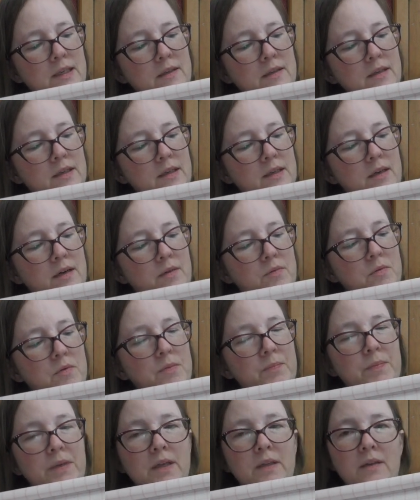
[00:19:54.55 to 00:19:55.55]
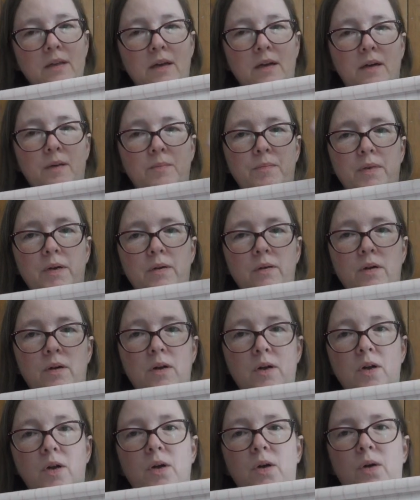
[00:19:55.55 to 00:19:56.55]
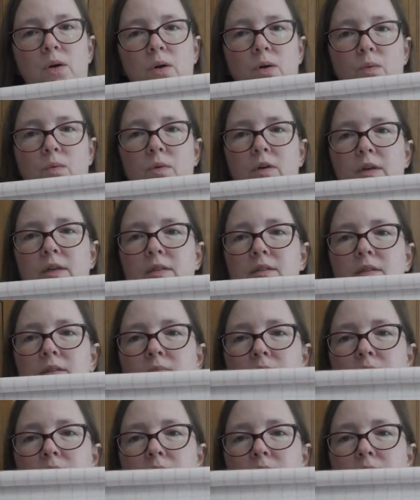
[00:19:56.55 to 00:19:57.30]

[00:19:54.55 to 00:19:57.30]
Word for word: and then I will pick that up and work it